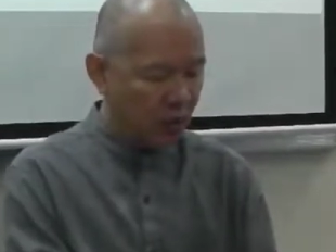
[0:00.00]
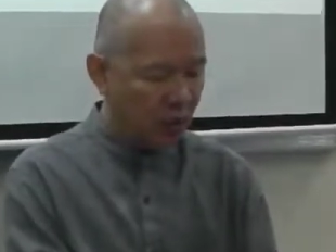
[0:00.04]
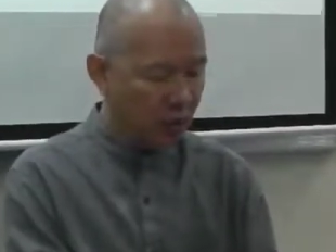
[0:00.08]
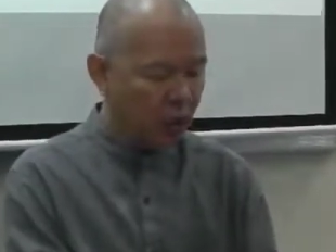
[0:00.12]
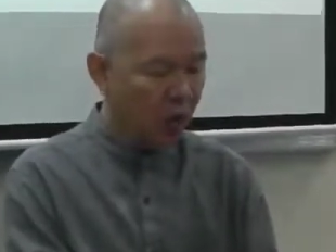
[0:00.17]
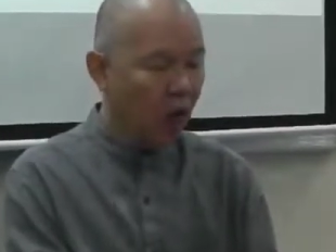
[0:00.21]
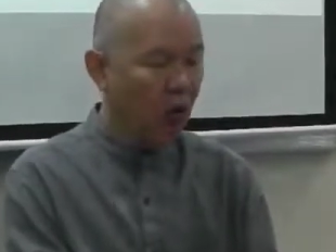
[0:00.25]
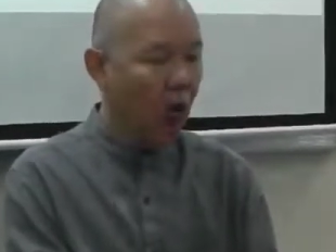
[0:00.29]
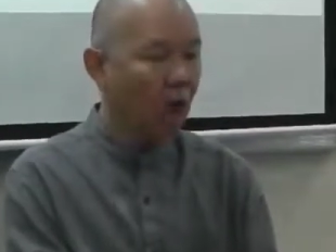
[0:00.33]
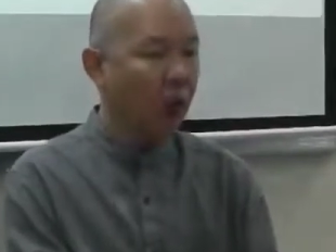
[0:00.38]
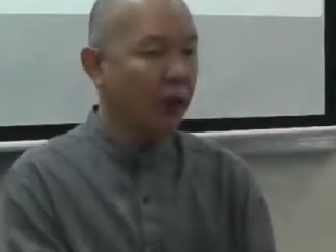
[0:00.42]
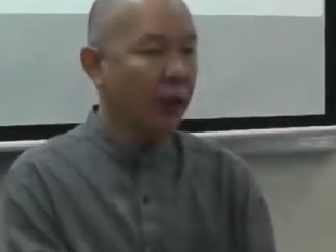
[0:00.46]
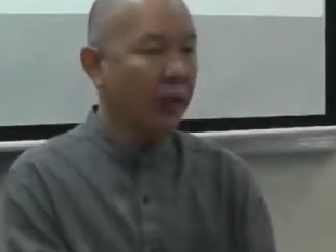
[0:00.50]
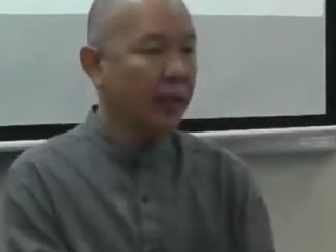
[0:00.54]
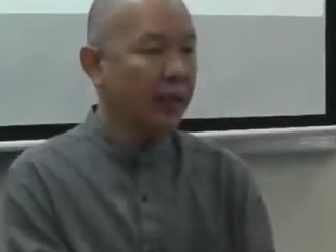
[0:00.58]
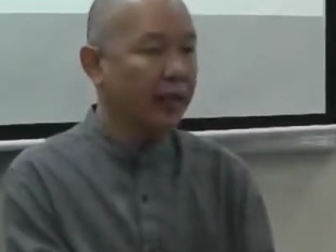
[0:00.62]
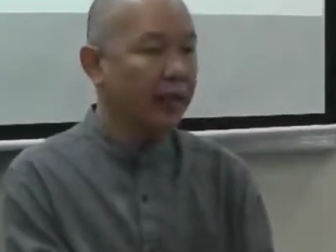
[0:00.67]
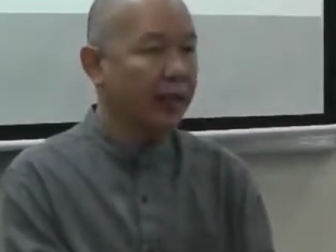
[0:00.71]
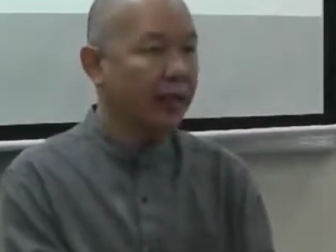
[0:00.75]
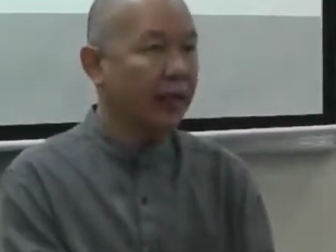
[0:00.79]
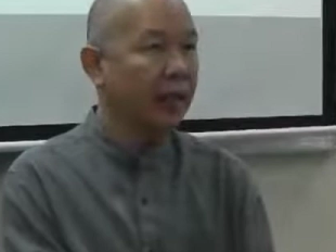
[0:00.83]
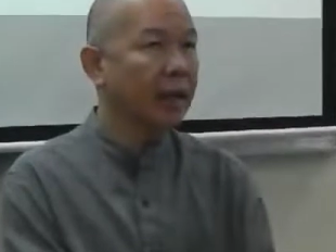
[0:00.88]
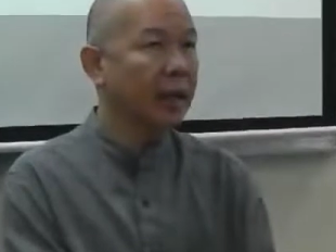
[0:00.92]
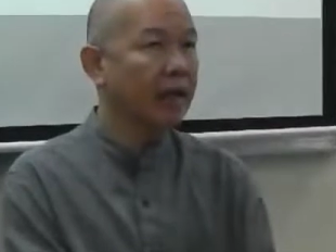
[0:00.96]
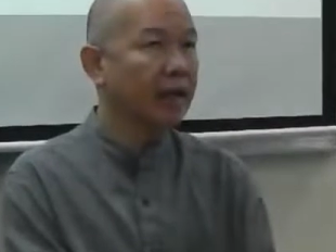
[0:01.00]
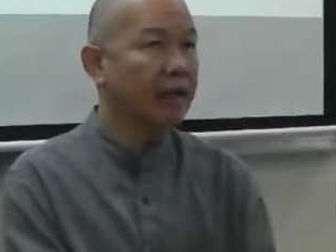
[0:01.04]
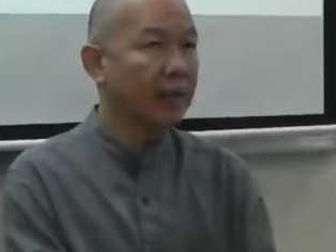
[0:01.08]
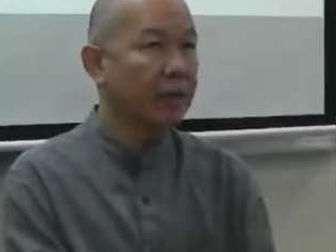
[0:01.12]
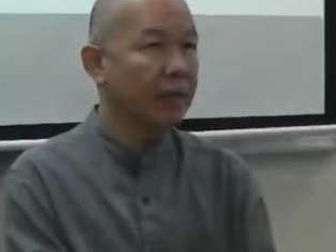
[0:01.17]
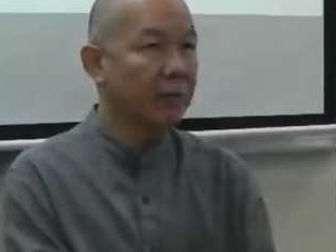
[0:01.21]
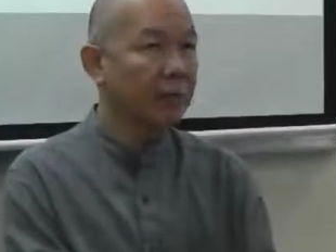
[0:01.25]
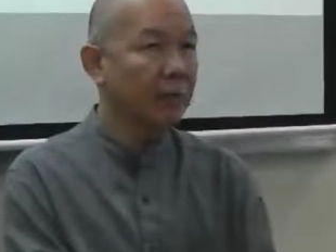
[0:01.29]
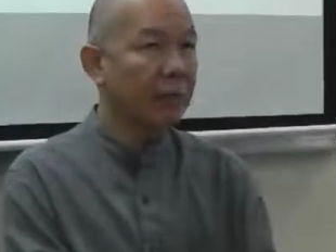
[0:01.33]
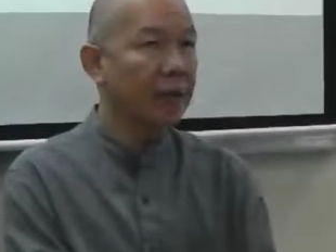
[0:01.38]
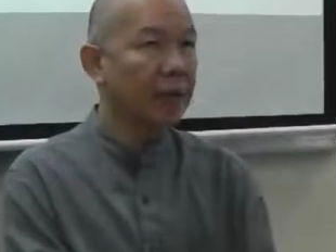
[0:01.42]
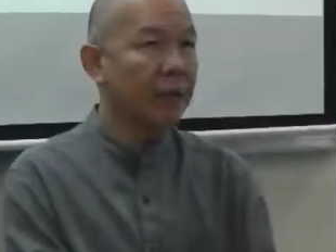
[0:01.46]
Go and tell the
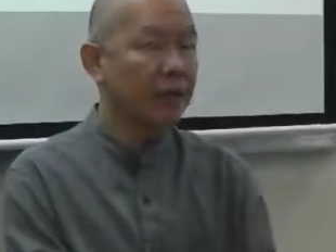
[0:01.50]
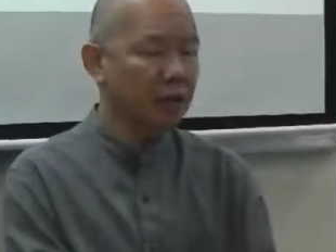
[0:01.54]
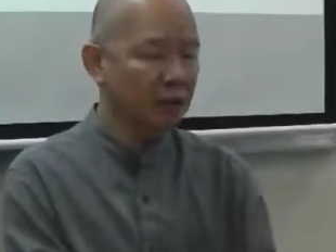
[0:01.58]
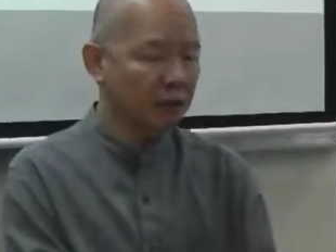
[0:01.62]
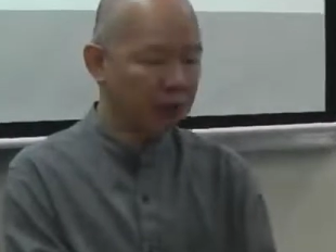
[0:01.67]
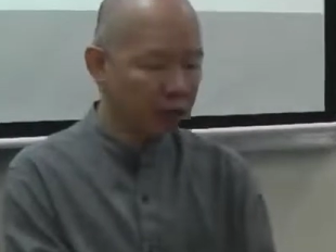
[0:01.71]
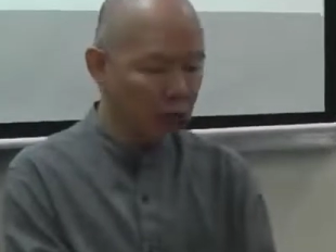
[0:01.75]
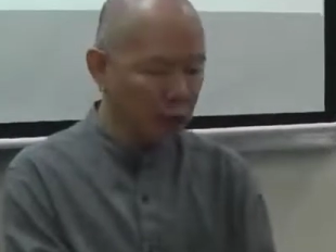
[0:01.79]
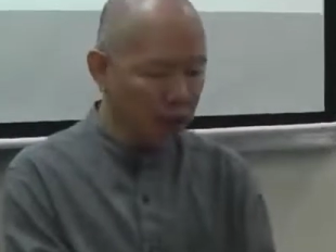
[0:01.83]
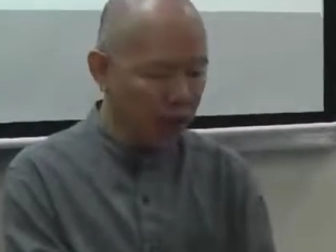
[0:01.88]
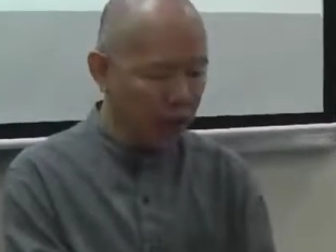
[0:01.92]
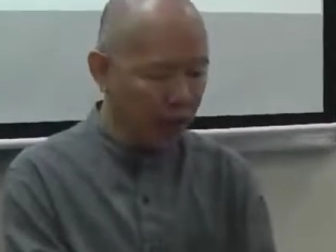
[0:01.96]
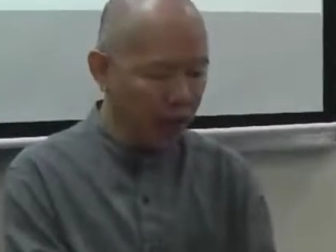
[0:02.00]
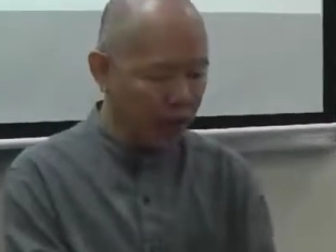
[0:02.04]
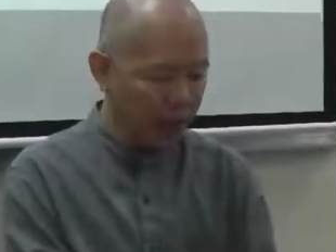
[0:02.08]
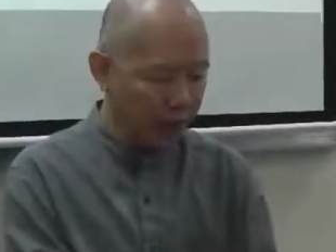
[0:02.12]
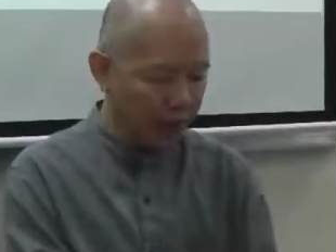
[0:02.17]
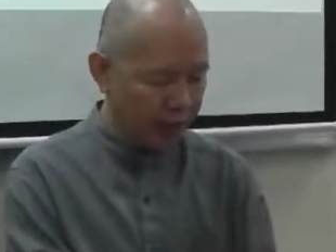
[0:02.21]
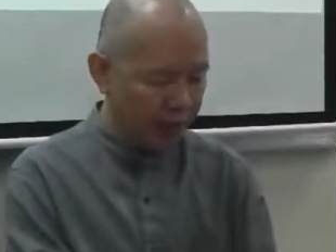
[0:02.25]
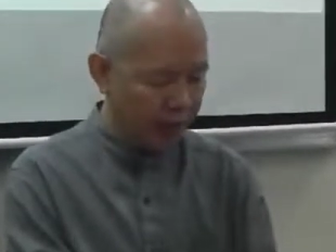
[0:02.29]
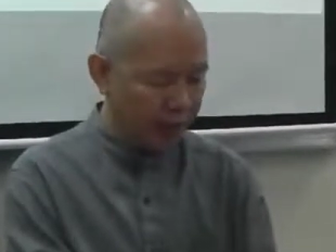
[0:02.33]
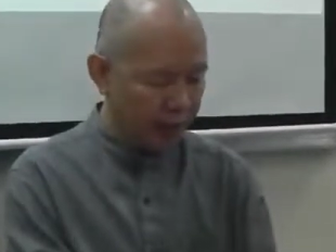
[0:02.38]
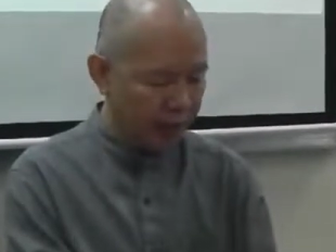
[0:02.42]
men of Judah